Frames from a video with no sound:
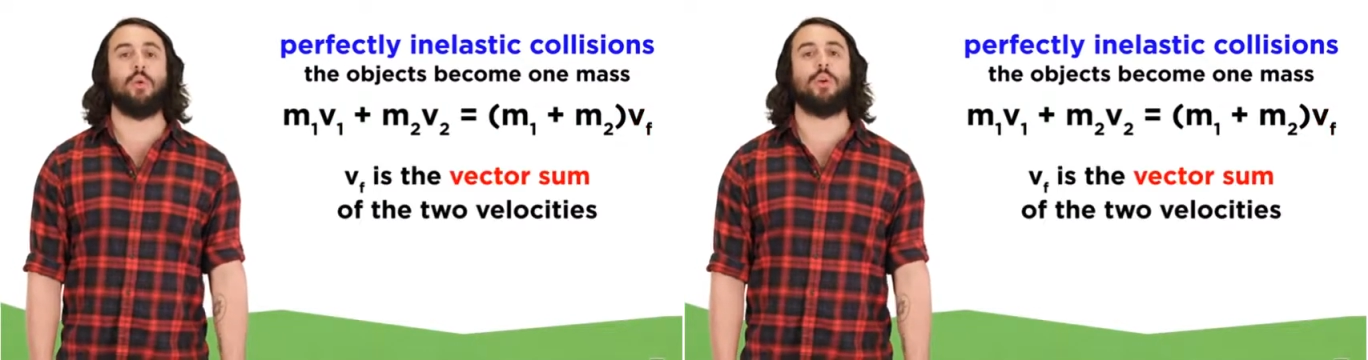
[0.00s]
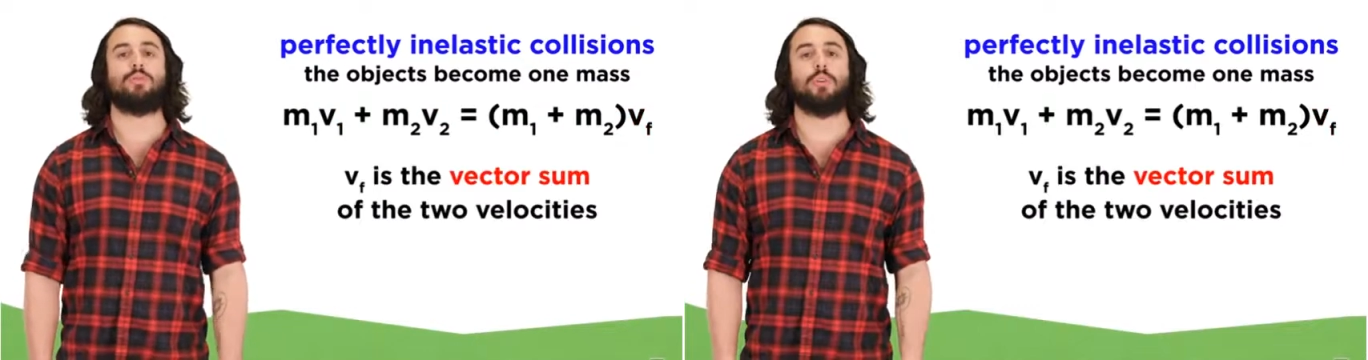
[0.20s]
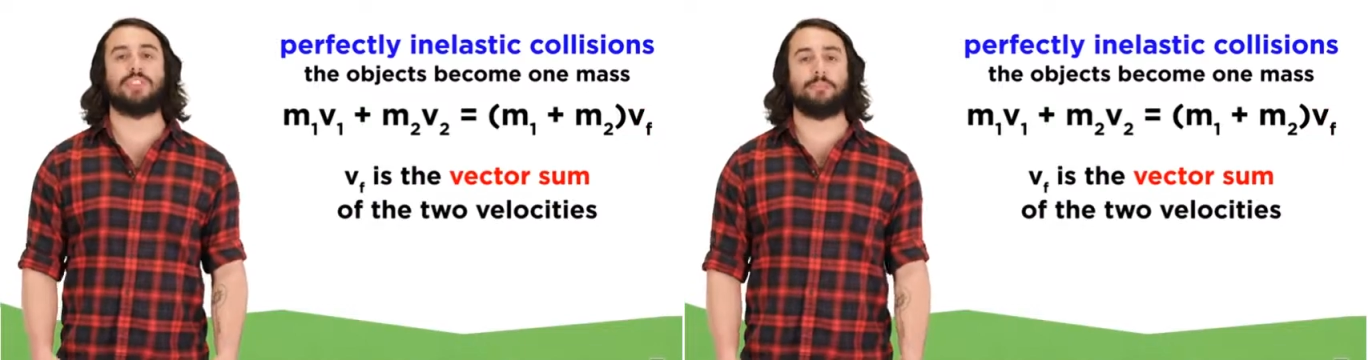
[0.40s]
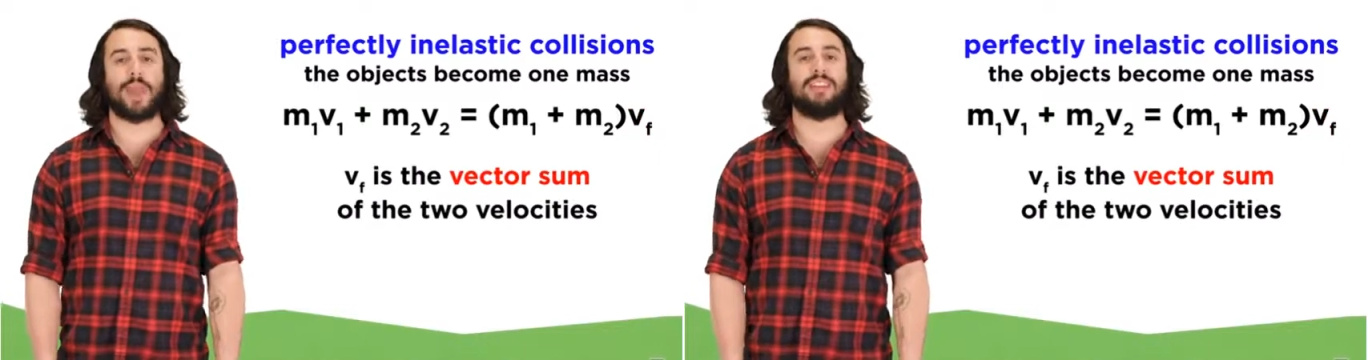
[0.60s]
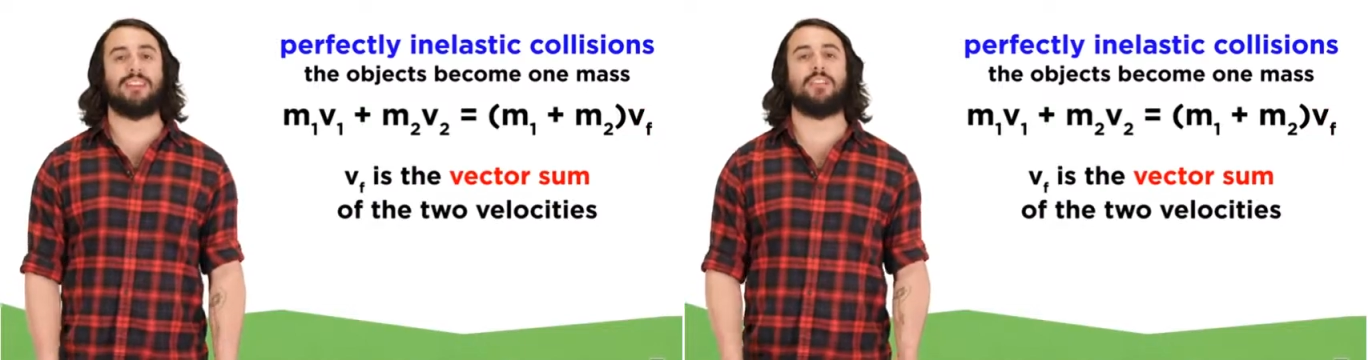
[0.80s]
which will
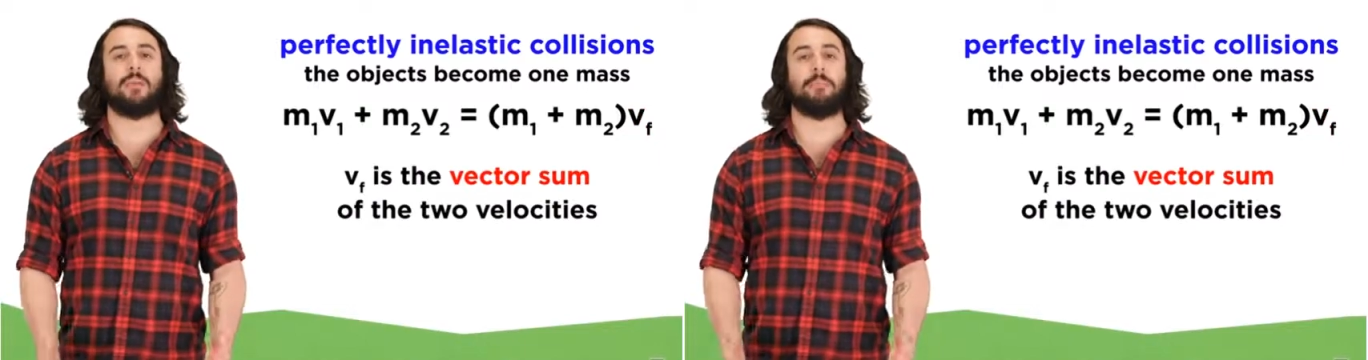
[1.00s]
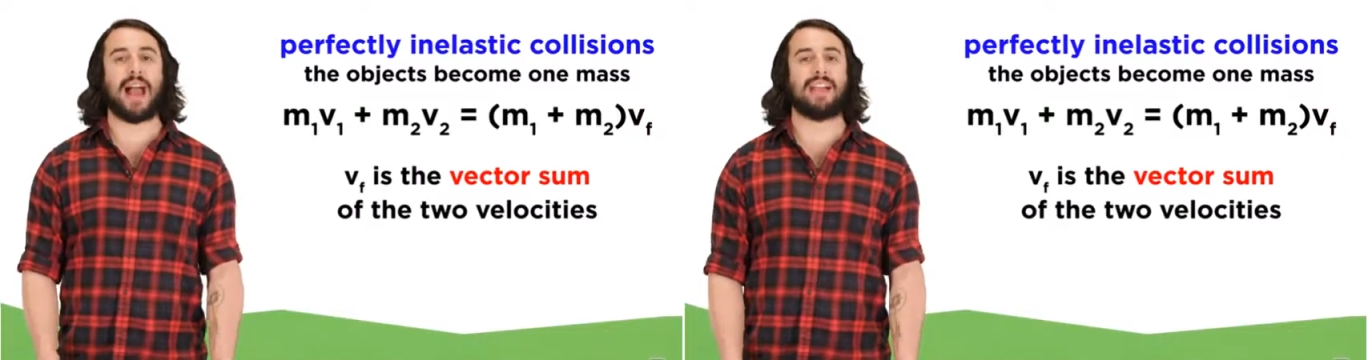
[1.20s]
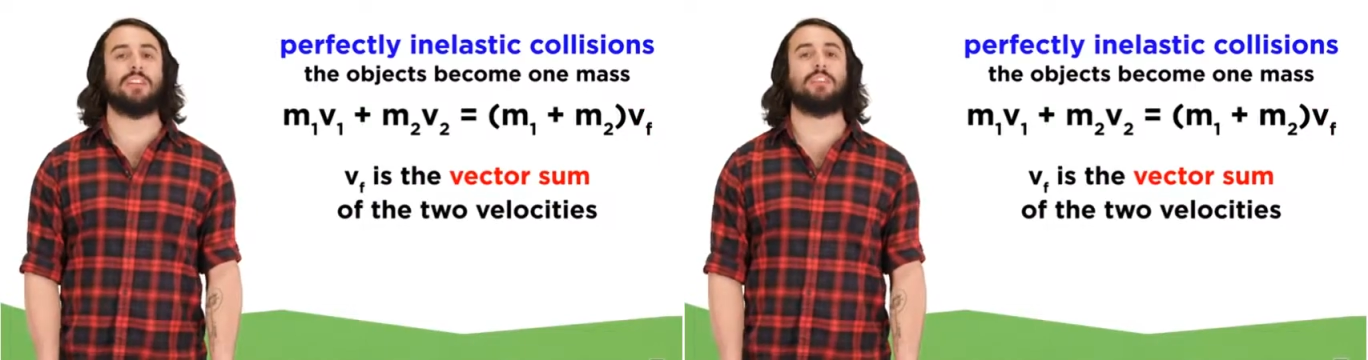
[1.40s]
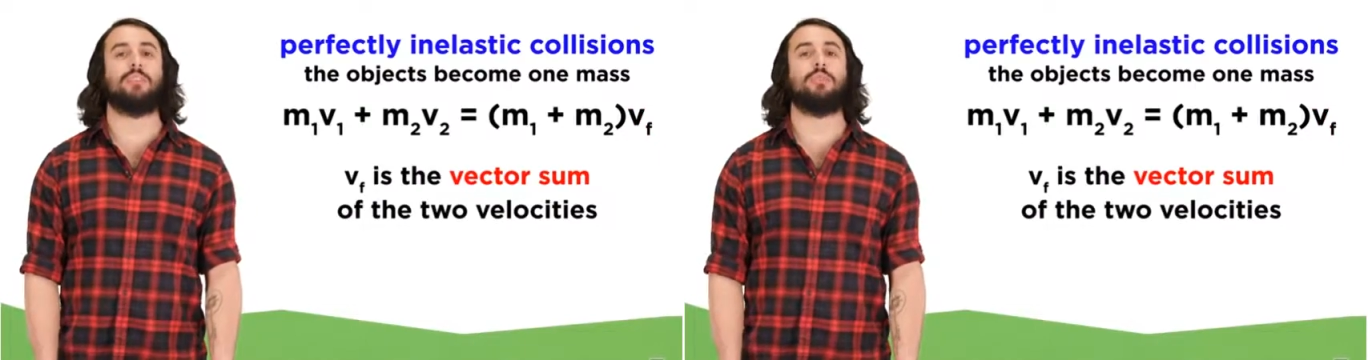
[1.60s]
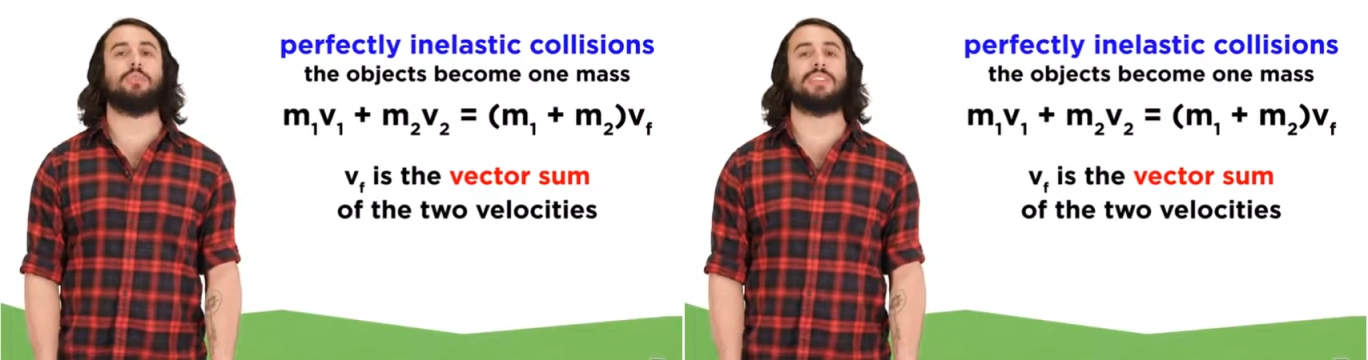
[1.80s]
depend on the
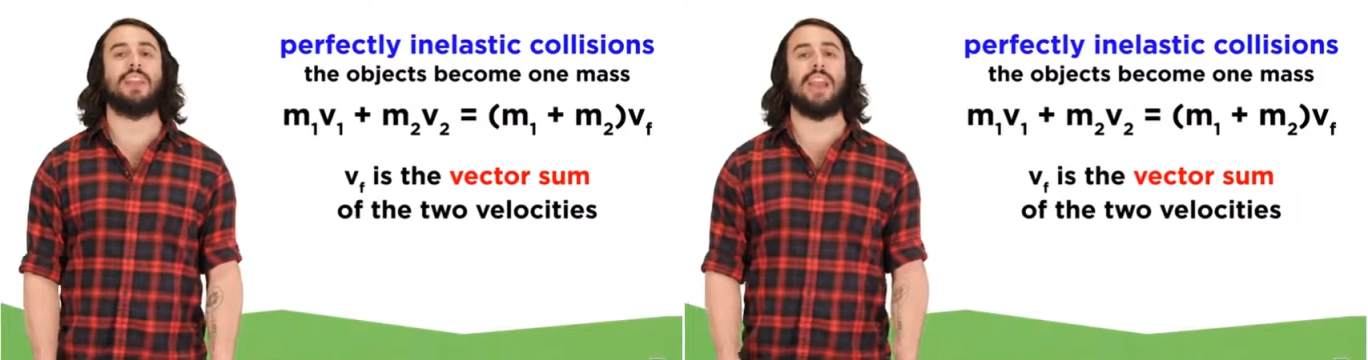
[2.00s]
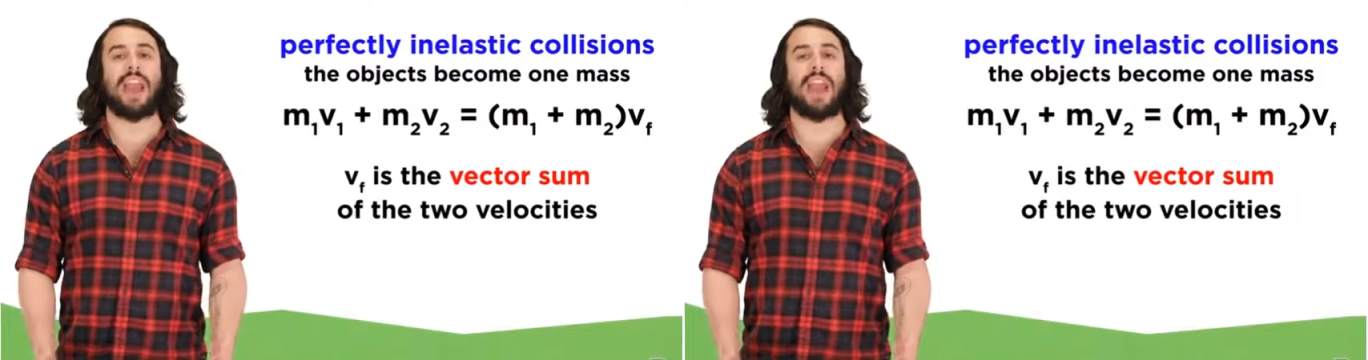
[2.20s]
magnitudes